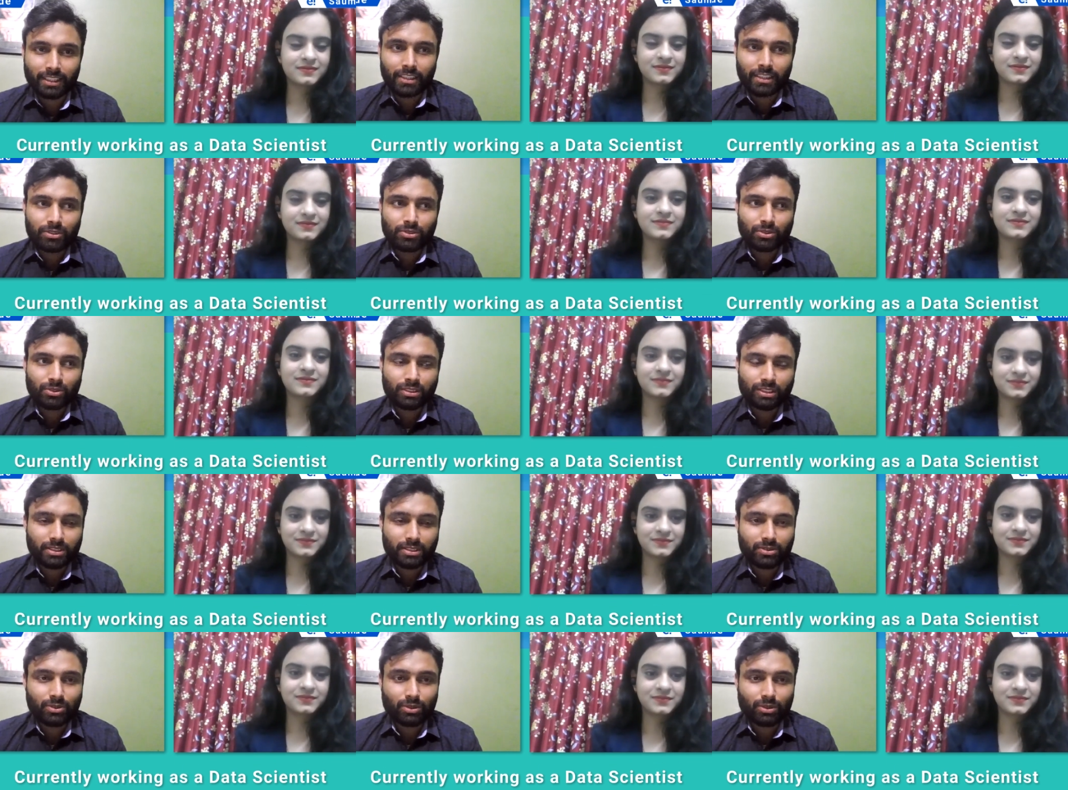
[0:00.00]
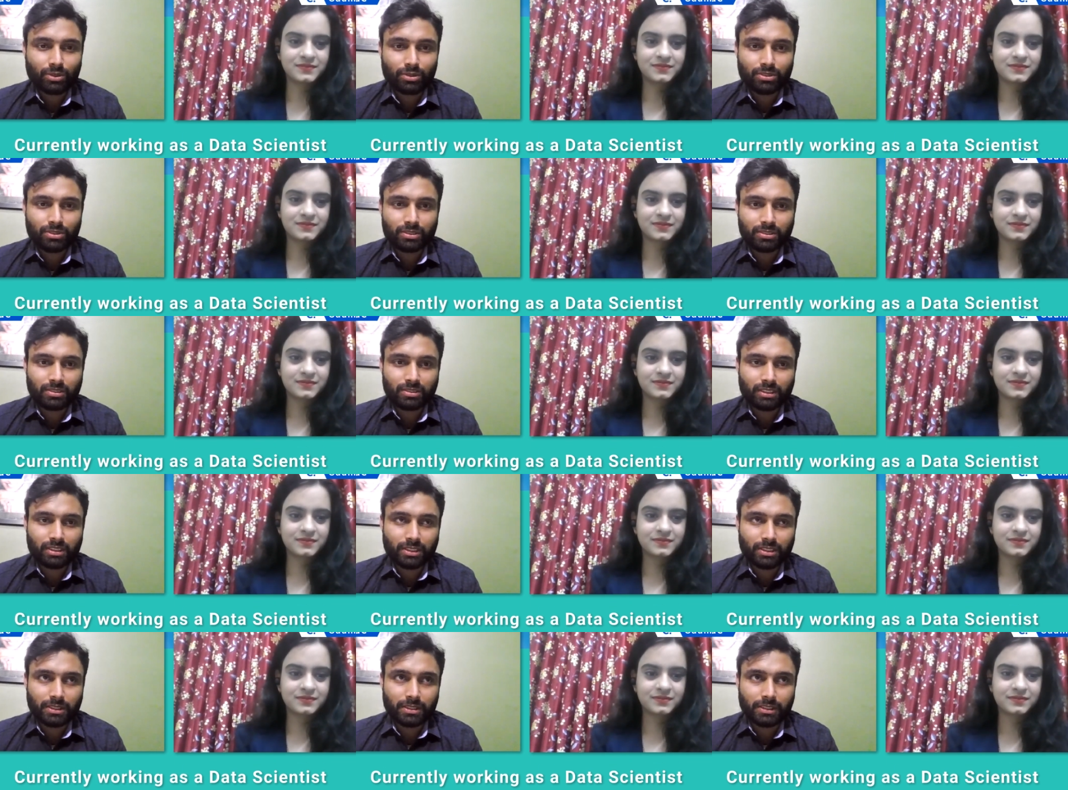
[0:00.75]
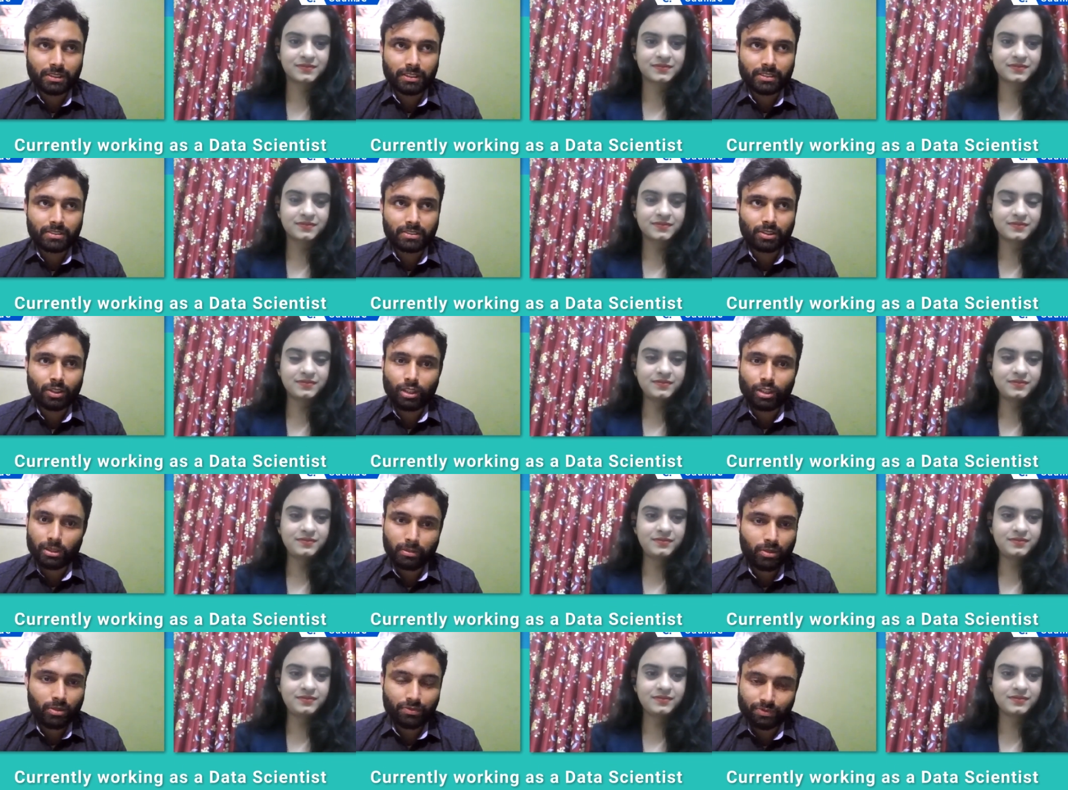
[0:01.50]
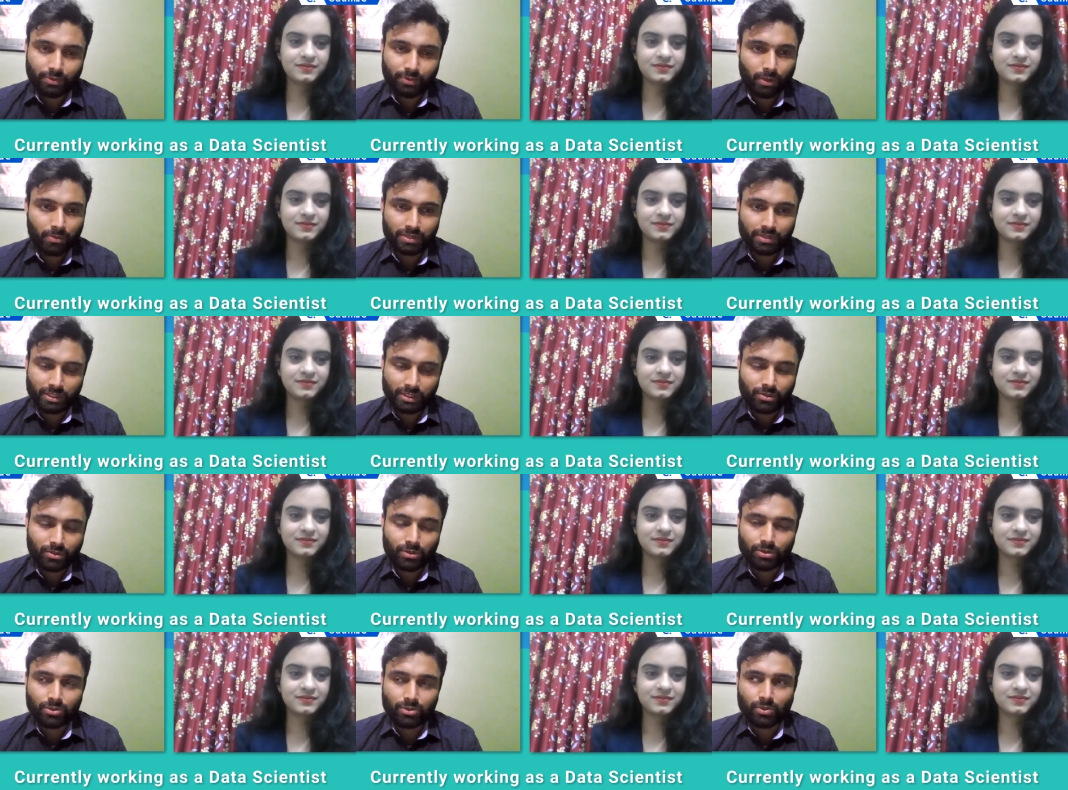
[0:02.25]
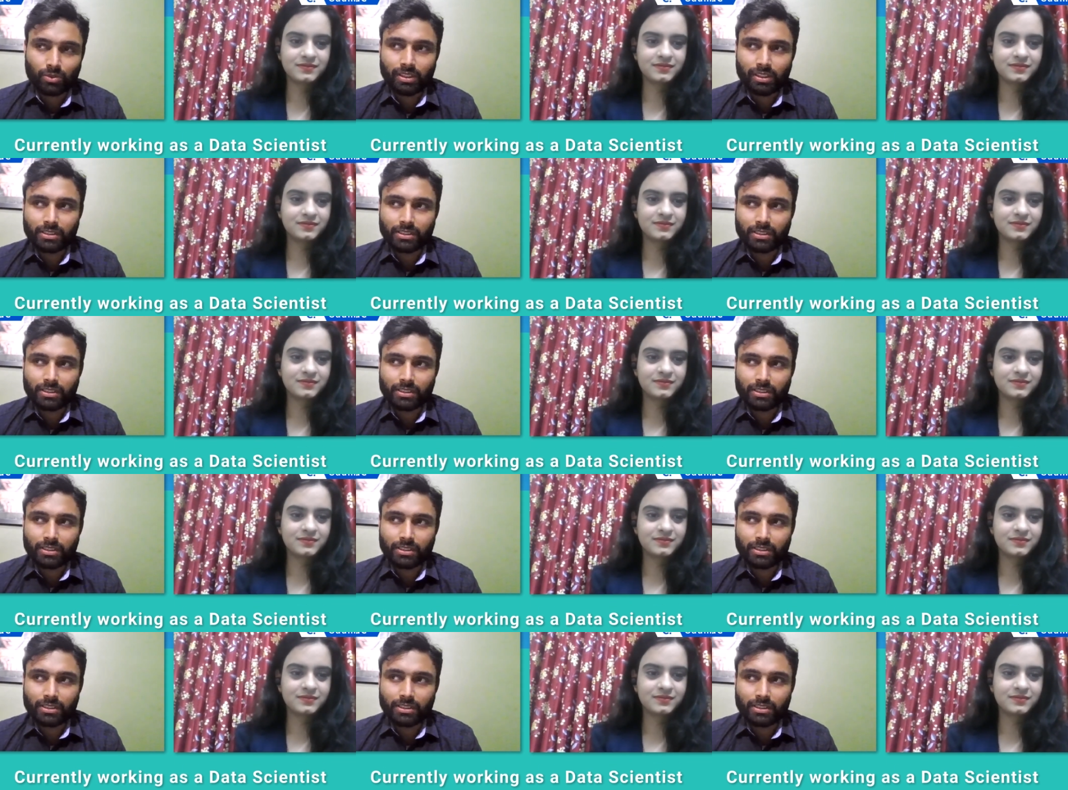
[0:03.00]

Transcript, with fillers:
Speaker 1: So this course, it's all about from this course only.